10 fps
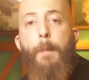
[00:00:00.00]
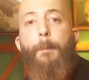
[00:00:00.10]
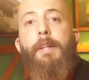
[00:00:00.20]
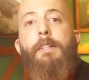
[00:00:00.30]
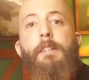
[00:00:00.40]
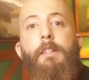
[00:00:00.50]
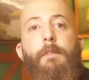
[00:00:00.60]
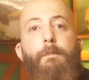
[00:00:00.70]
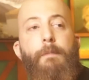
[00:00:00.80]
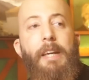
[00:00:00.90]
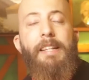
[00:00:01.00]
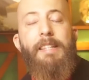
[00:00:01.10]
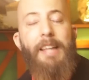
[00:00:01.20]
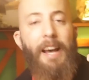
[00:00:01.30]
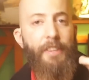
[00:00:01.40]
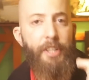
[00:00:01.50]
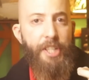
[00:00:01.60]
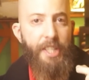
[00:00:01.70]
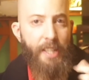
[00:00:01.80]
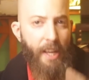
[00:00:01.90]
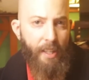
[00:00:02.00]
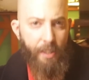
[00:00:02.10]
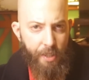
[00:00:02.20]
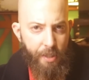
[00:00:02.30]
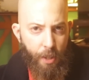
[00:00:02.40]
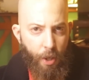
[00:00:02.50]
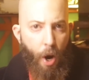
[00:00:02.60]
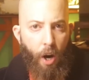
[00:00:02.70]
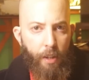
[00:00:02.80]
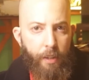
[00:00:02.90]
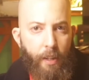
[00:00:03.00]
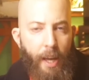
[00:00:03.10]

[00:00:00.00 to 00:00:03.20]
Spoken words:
But it understands God